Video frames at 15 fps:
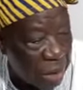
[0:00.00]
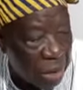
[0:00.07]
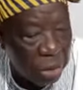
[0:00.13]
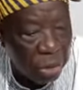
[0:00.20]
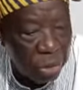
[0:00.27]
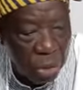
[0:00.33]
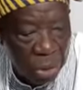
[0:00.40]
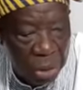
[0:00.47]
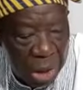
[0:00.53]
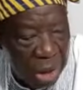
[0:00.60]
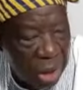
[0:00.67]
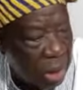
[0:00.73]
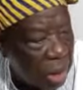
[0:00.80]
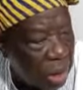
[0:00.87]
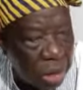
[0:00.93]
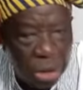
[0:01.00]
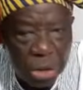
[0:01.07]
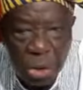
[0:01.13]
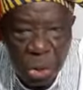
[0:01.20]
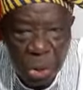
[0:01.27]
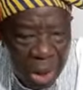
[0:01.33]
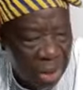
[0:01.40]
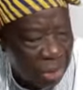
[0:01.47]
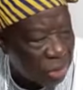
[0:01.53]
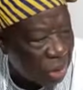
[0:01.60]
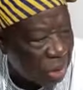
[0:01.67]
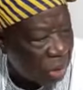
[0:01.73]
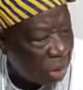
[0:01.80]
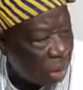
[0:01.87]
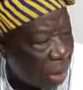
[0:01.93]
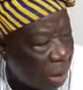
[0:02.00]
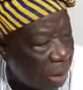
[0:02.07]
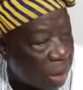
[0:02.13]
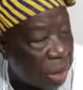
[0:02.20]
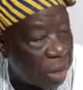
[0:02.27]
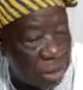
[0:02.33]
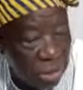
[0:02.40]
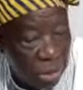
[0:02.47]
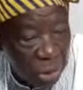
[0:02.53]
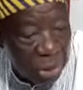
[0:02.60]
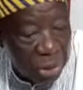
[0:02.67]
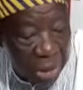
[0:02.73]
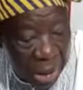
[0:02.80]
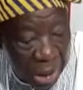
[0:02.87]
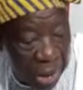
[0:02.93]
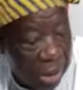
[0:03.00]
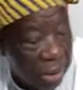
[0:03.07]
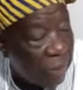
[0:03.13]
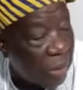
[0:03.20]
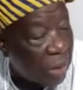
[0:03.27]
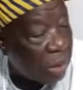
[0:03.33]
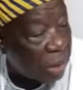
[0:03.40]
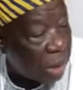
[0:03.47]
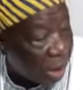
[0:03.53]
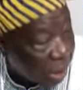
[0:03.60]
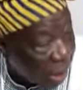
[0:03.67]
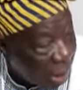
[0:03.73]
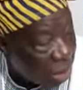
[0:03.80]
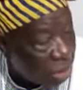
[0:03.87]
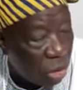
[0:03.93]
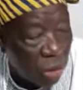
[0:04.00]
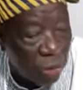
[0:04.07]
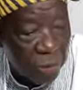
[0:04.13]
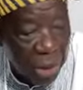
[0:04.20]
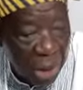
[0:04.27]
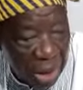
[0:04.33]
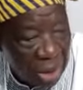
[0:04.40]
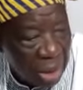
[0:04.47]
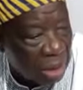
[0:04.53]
in UK, in US, in UK, the health of health